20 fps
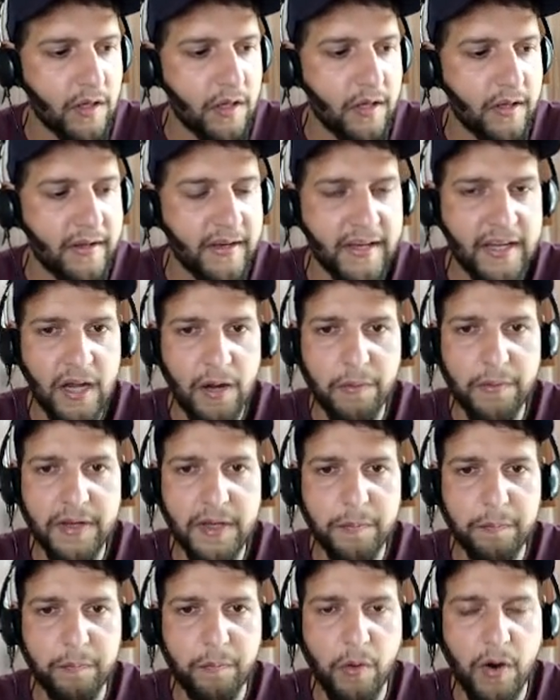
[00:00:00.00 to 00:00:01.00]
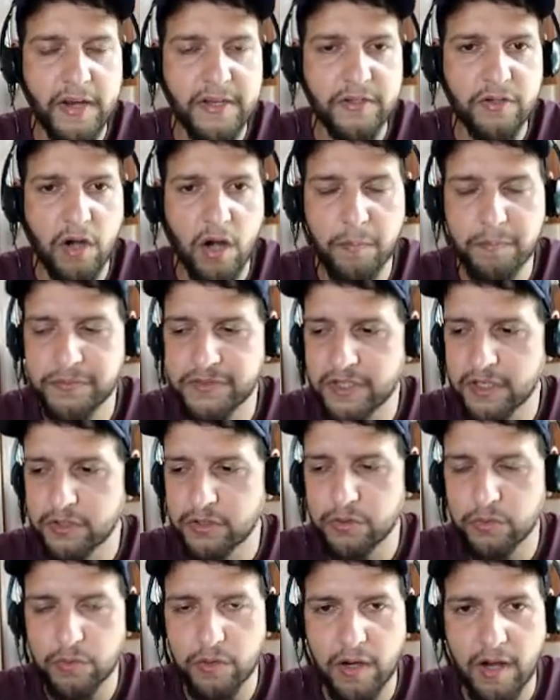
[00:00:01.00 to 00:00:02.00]
Recovery Point
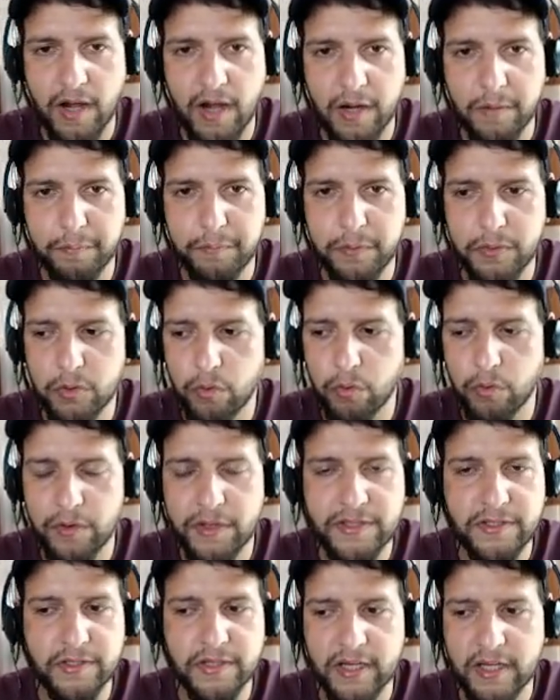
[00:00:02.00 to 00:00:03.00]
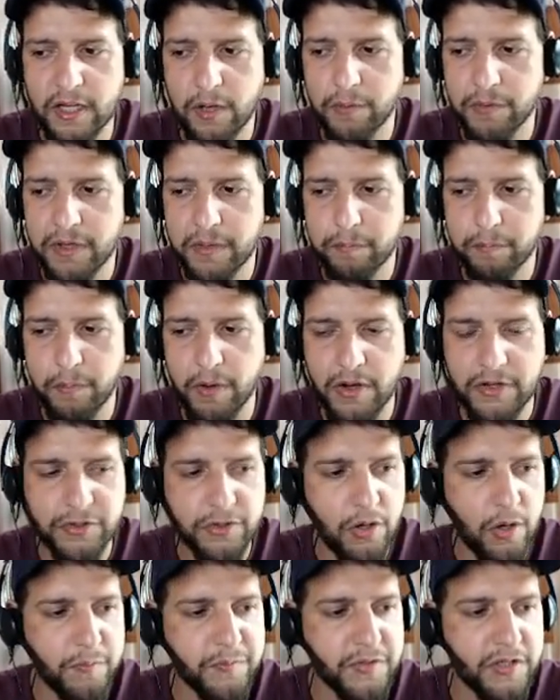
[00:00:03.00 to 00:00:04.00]
Objective. RPO is Recovery Point
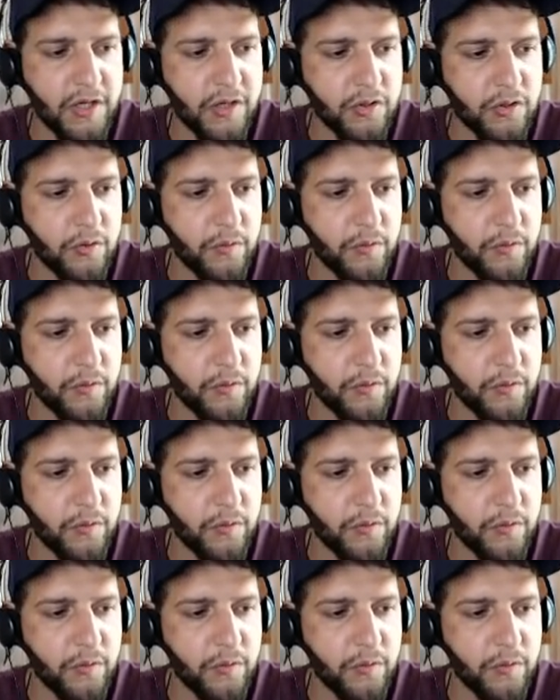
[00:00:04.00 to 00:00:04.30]
Objective.